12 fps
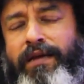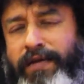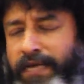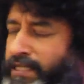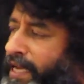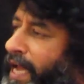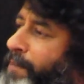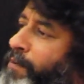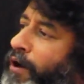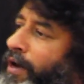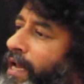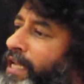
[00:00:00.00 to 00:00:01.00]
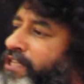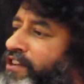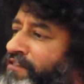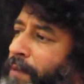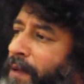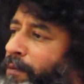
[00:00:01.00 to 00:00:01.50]
yesterday I brought a list
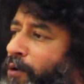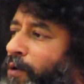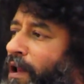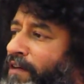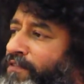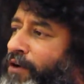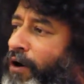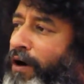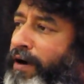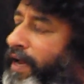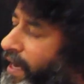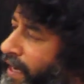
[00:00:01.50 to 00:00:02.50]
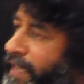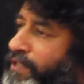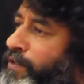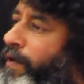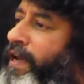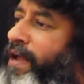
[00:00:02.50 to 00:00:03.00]
of people who love God, and
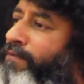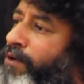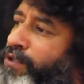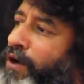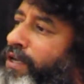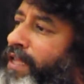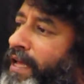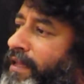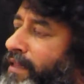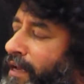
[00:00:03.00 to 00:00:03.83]
yes, your name was not there in